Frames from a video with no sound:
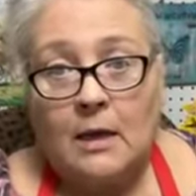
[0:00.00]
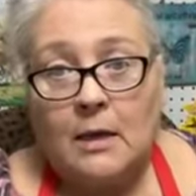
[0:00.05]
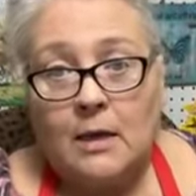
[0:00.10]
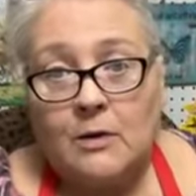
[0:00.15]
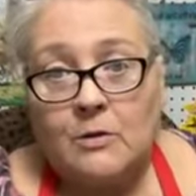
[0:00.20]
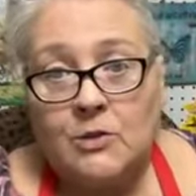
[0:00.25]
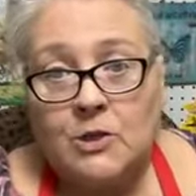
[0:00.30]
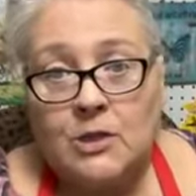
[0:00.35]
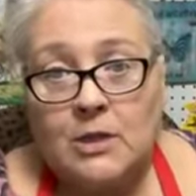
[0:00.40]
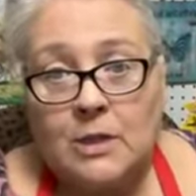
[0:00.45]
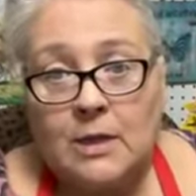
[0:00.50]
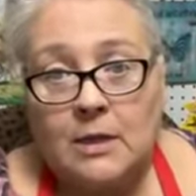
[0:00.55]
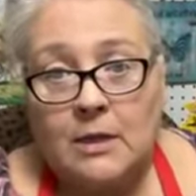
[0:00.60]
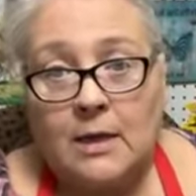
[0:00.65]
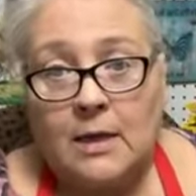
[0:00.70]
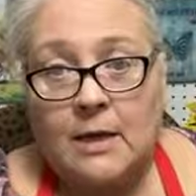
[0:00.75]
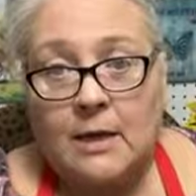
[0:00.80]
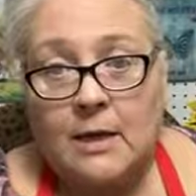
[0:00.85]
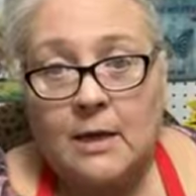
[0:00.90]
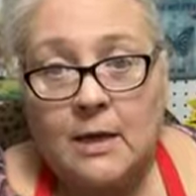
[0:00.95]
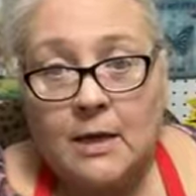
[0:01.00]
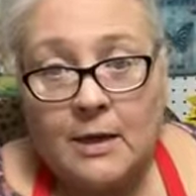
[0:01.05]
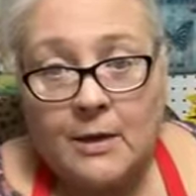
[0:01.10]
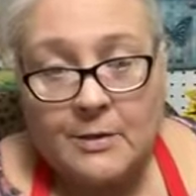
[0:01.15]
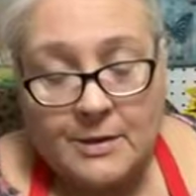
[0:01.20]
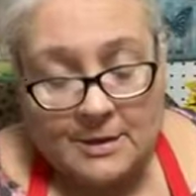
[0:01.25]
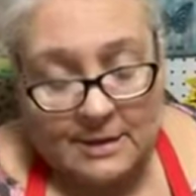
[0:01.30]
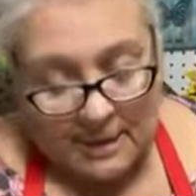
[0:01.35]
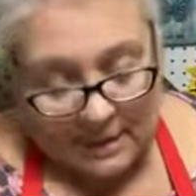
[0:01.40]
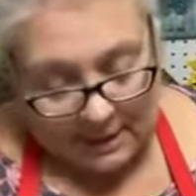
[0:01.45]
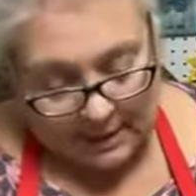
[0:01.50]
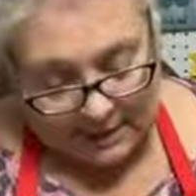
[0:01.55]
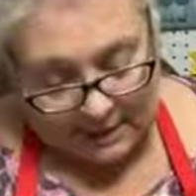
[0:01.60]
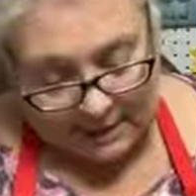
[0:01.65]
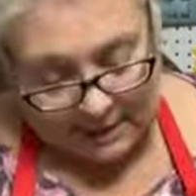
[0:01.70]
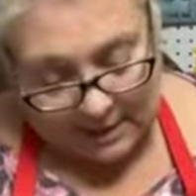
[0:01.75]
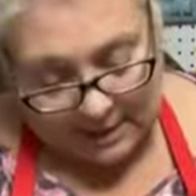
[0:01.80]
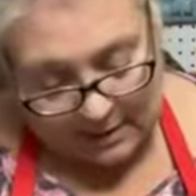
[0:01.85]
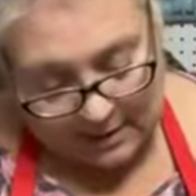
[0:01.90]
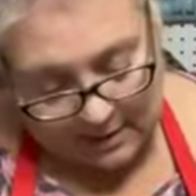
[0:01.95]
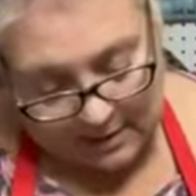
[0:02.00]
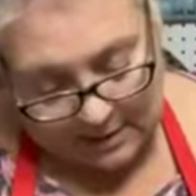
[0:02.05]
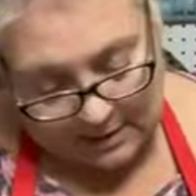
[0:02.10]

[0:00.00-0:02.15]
Hello, Sheila. Hello, Sandy.